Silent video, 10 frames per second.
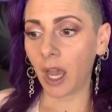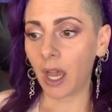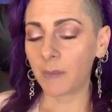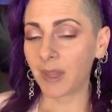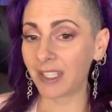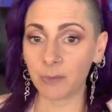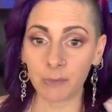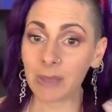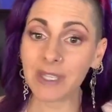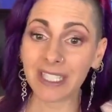um, that you
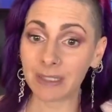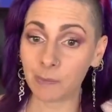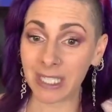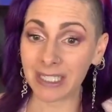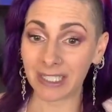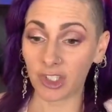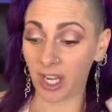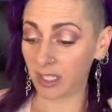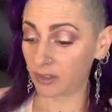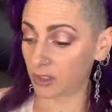maybe didn't mean to
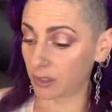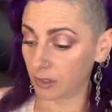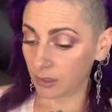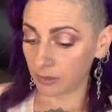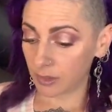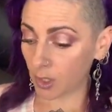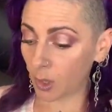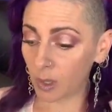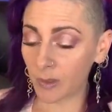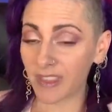change.
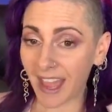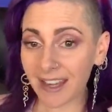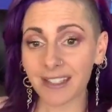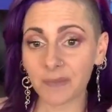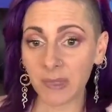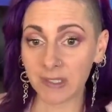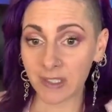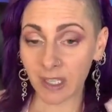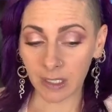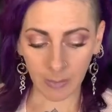So that is something
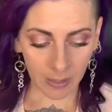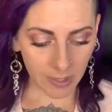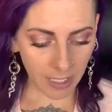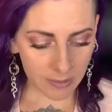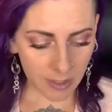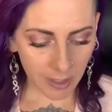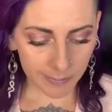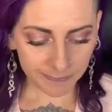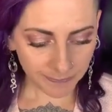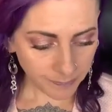to think about, Cancer.